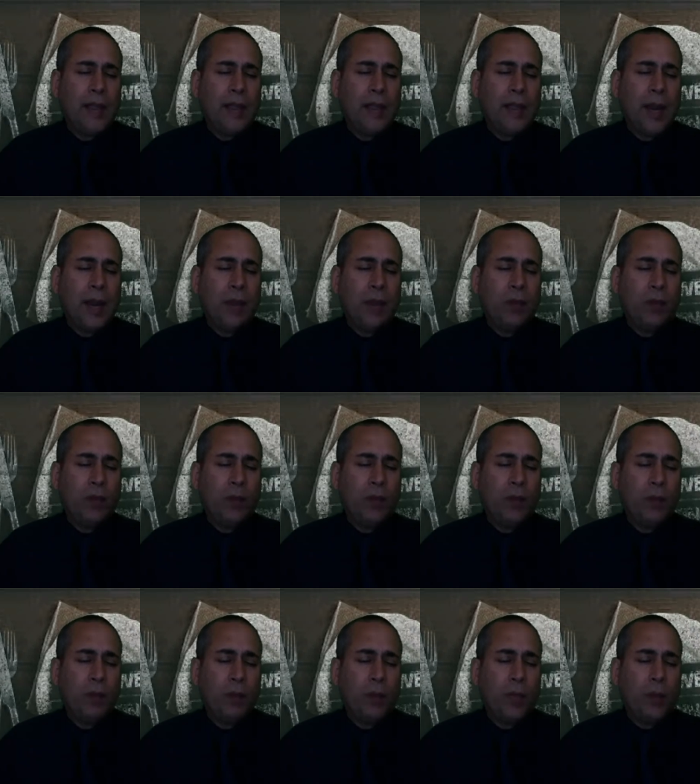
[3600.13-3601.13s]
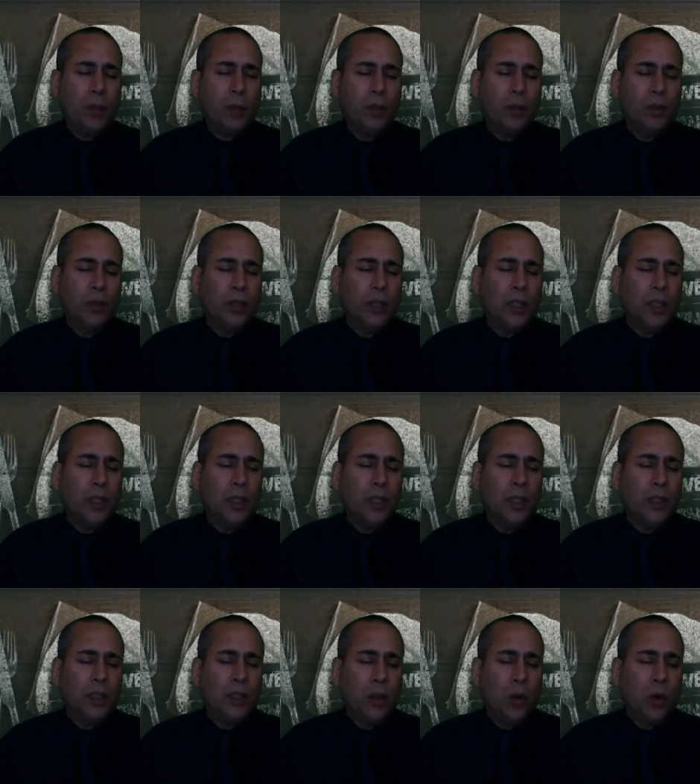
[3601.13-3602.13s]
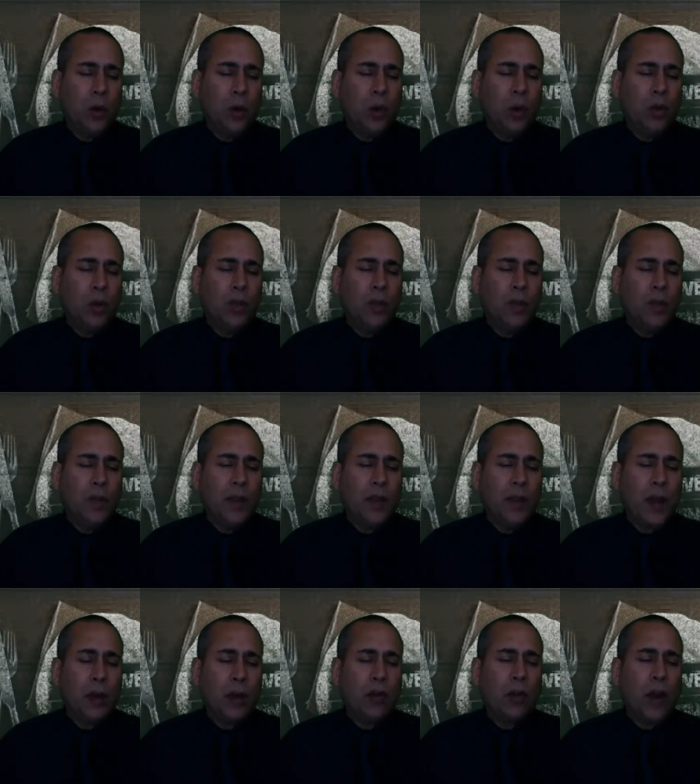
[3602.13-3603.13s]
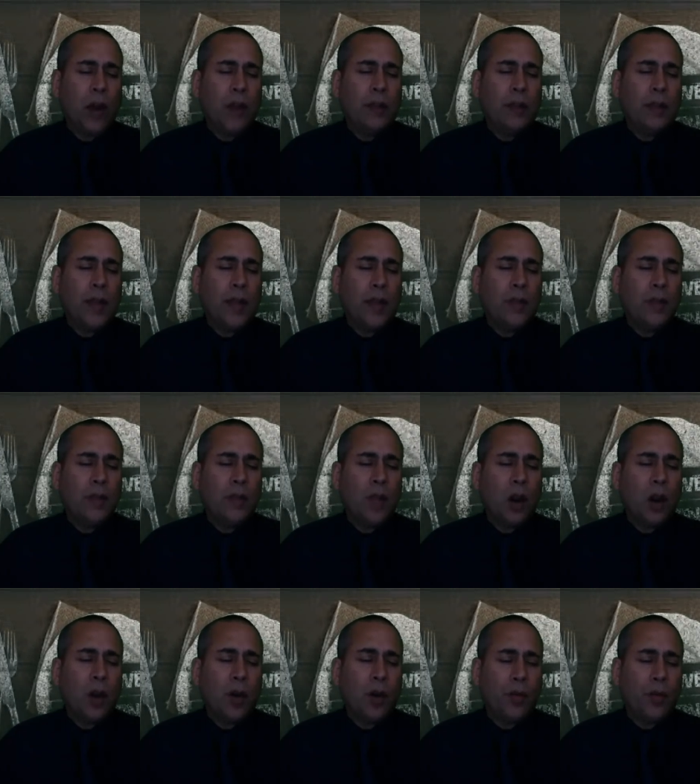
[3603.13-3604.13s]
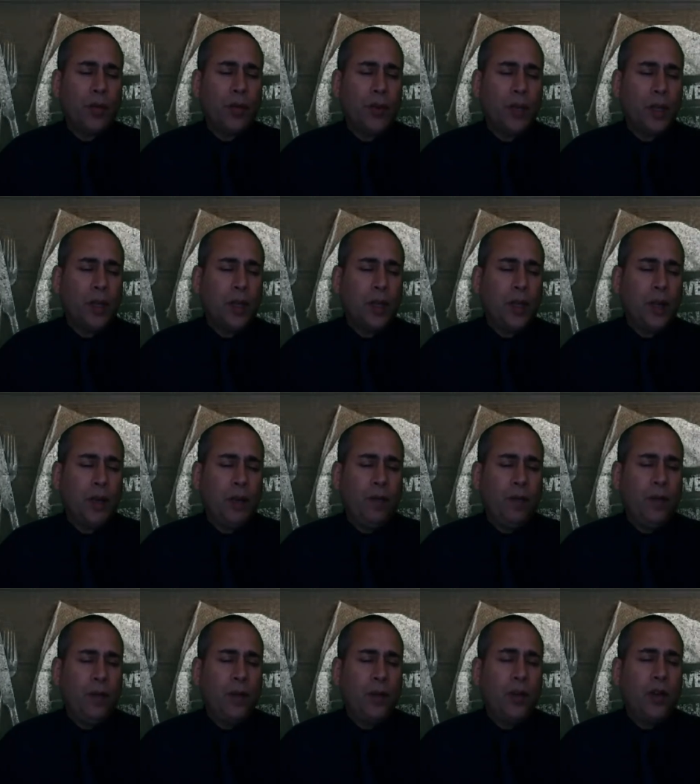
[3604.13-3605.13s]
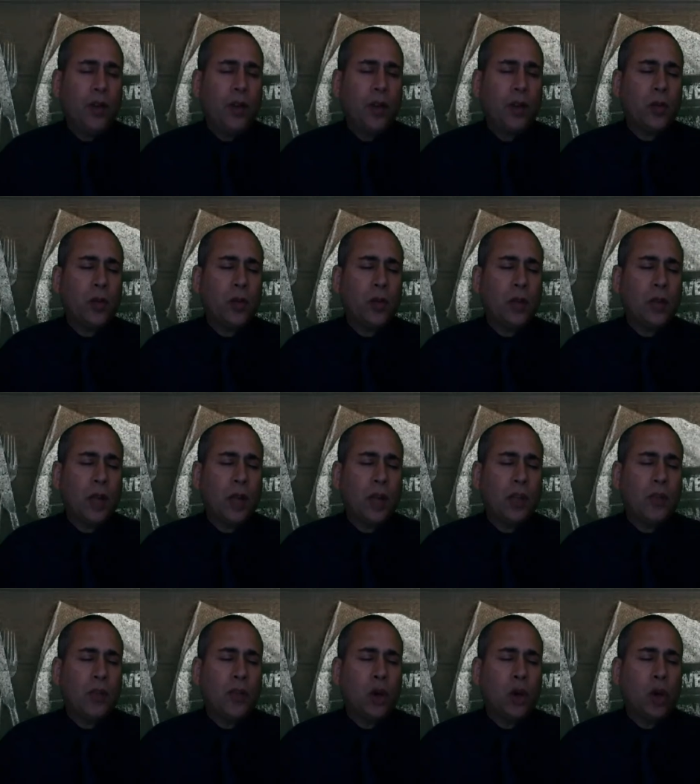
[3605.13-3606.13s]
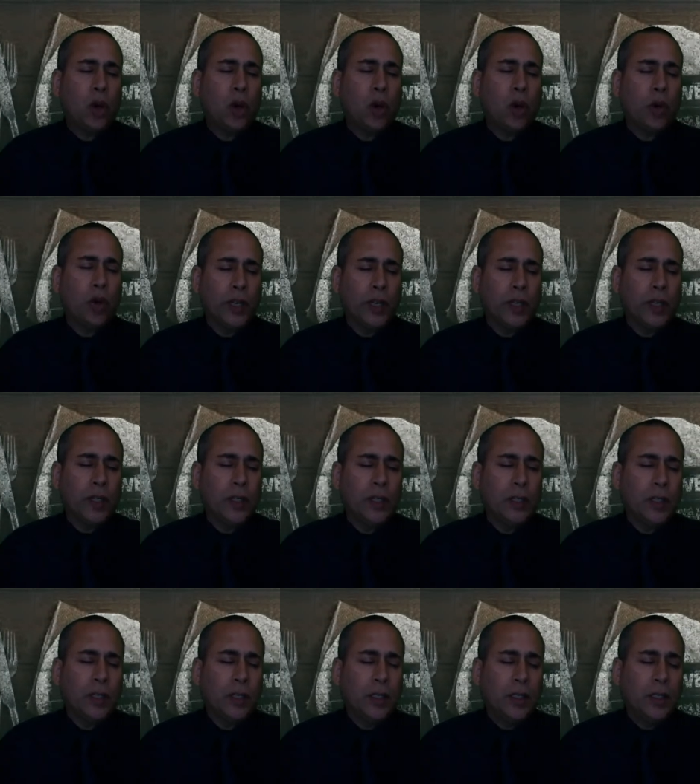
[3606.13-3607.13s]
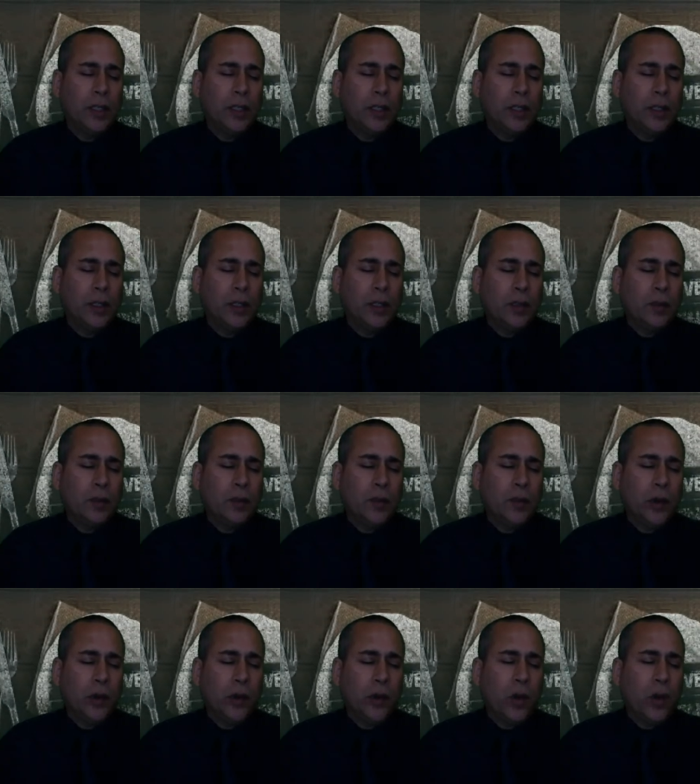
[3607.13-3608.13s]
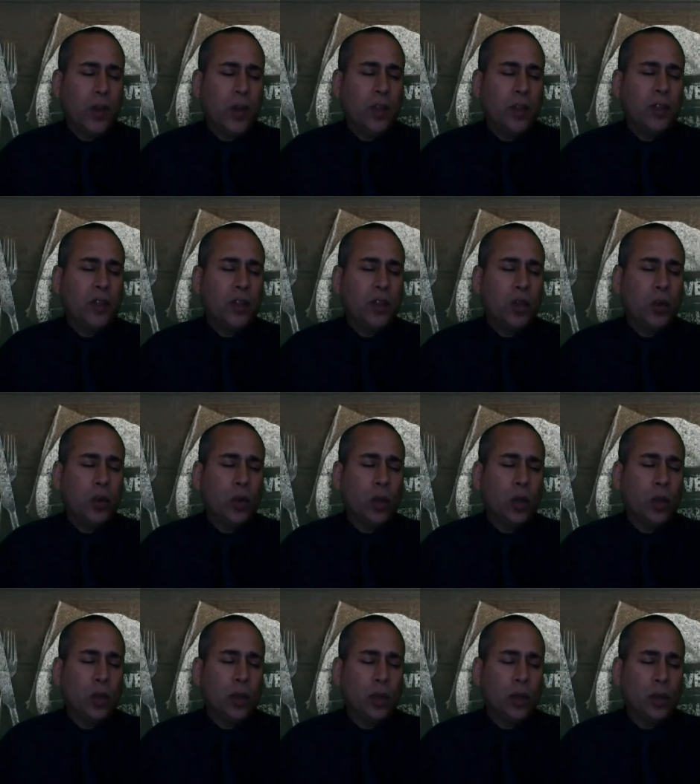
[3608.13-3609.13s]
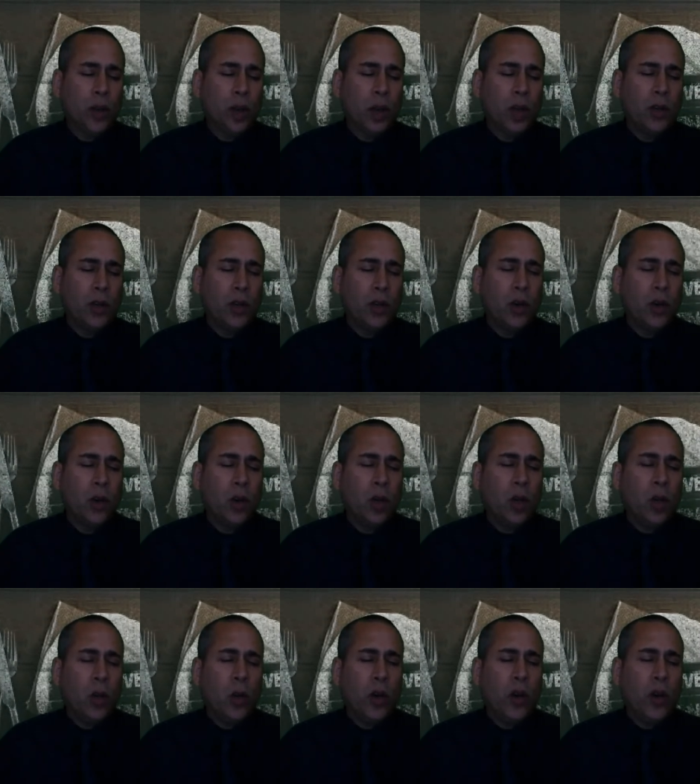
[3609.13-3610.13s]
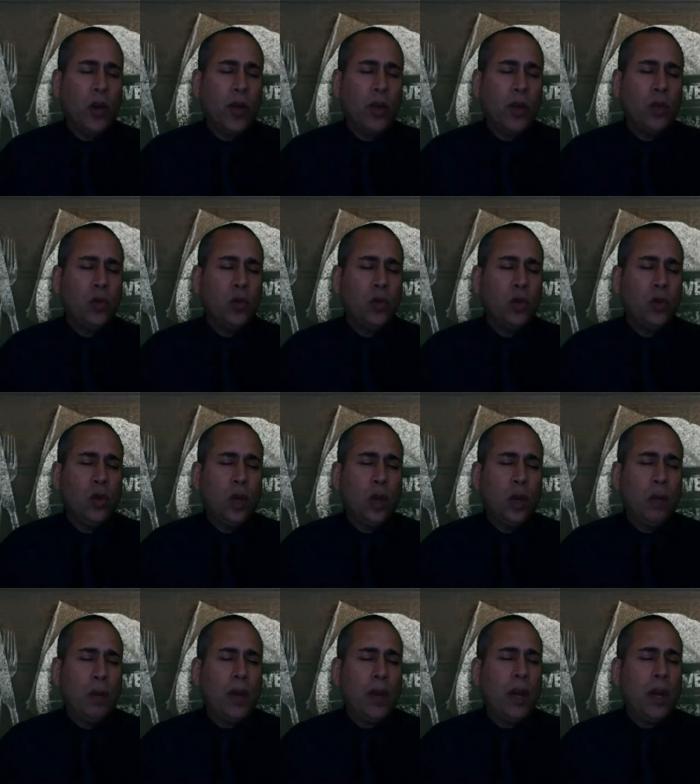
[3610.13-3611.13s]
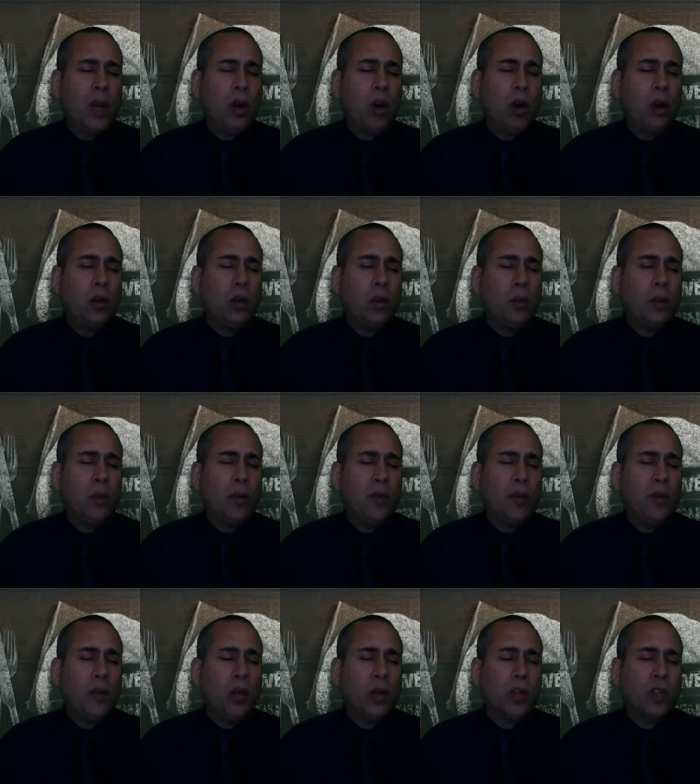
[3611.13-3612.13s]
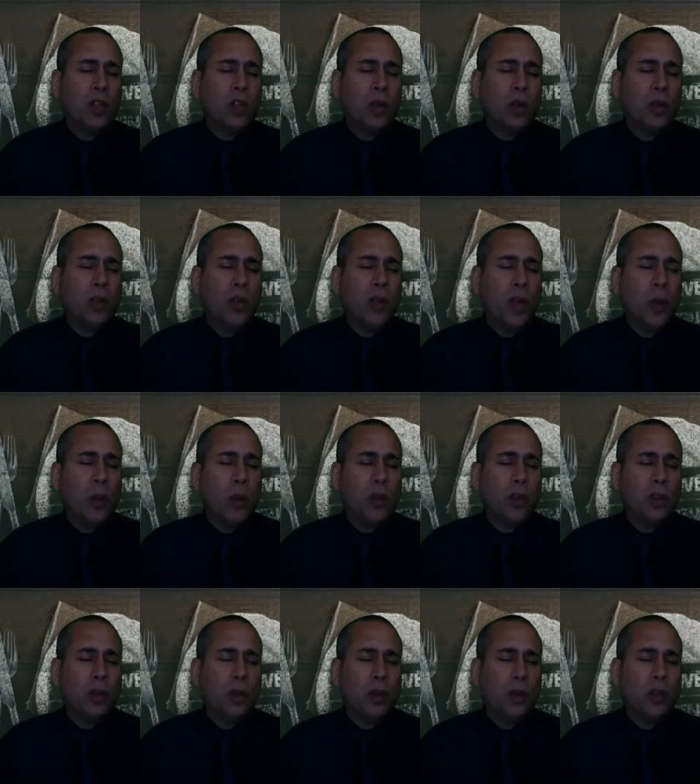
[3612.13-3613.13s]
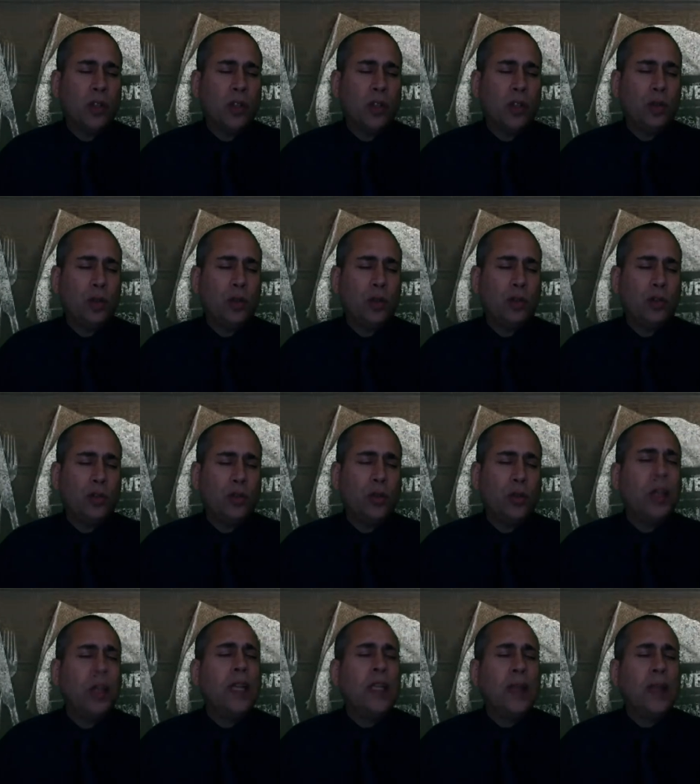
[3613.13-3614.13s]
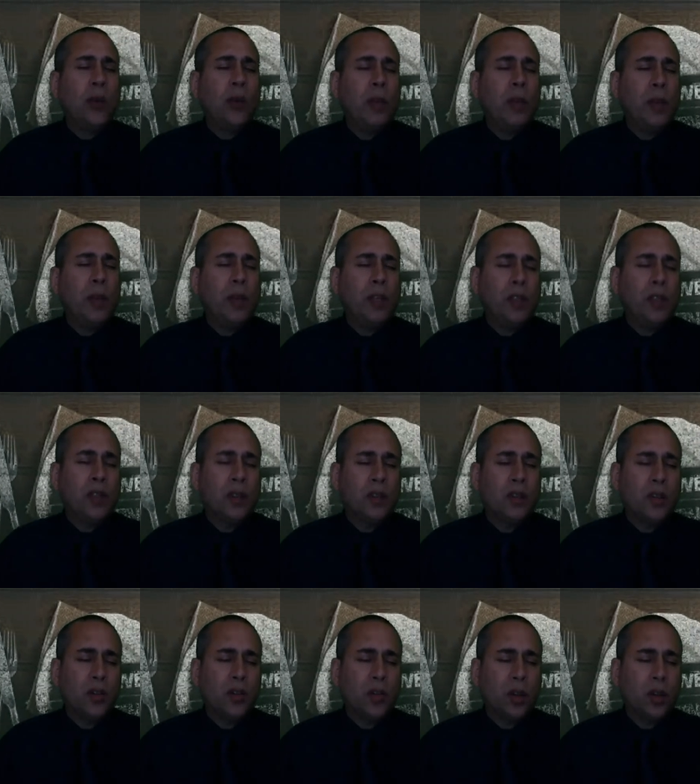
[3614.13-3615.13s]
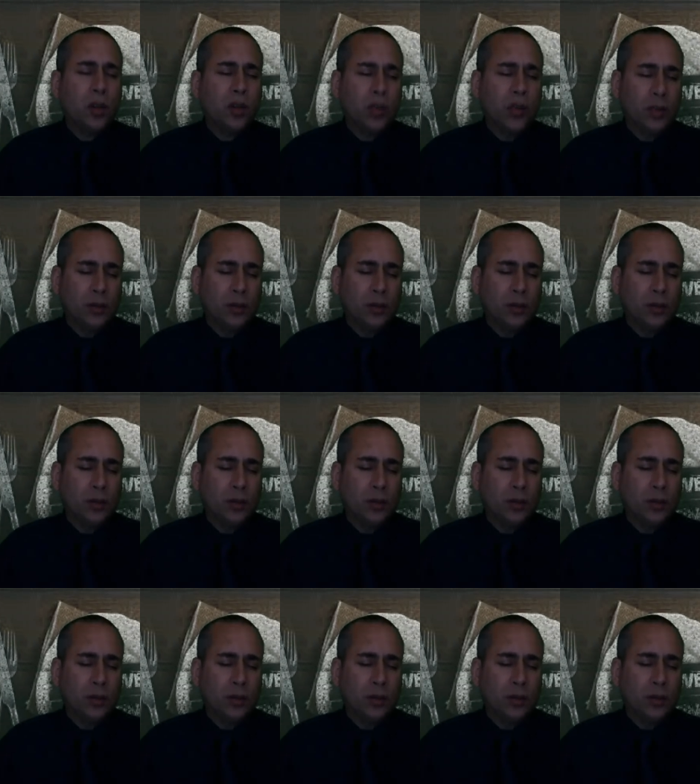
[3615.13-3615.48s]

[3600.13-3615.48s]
time remnant people that will go to give the loud cry to the ends of the earth, and fill the earth with the knowledge of your glory. For we know that this is your will, dear God, and you know we know that you many are called but few are chosen. Help us, Lord, to choose you that we may be considered the chosen.